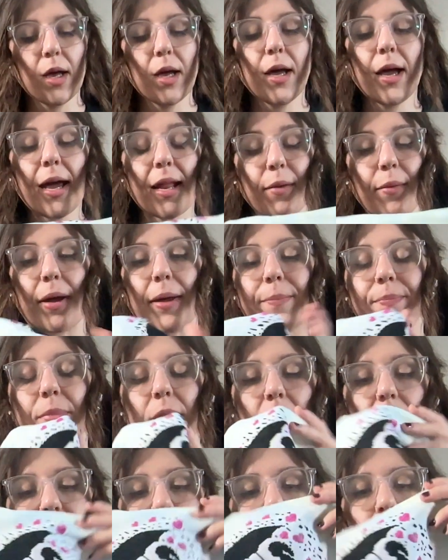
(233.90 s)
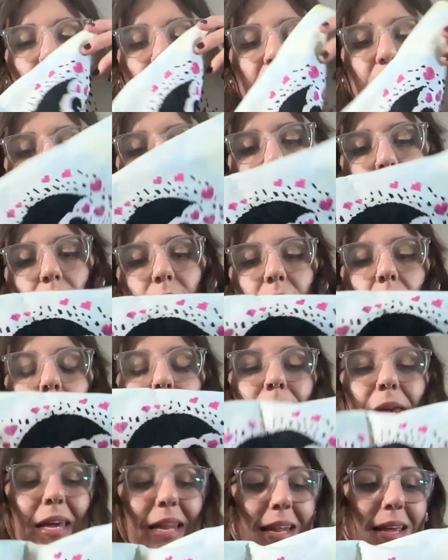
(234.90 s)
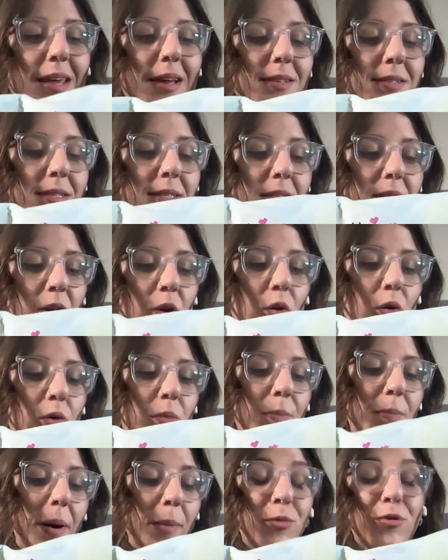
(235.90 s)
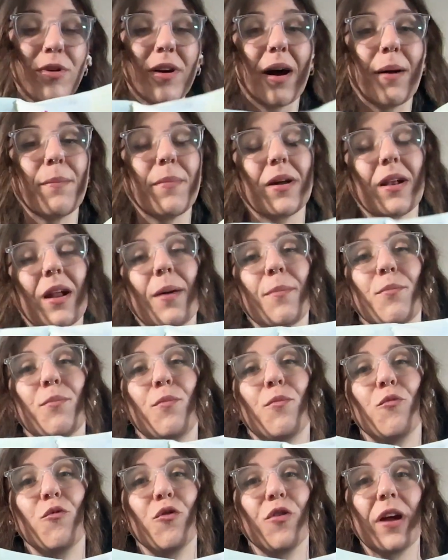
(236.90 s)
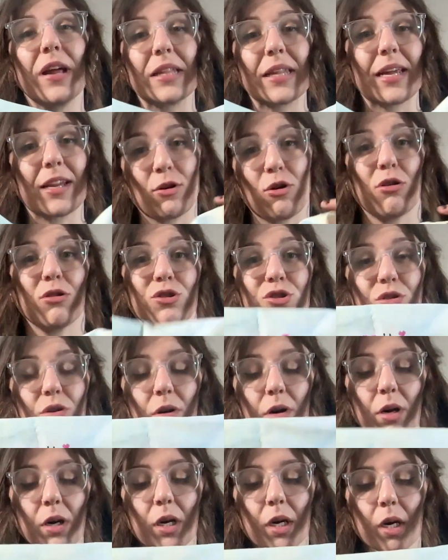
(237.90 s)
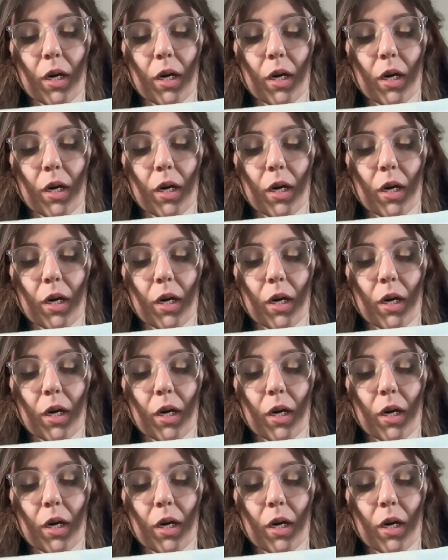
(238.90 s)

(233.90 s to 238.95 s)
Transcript: Anyway, the fabric is hers. I'm gonna guess it's called Bubblegum, but I'm really not sure.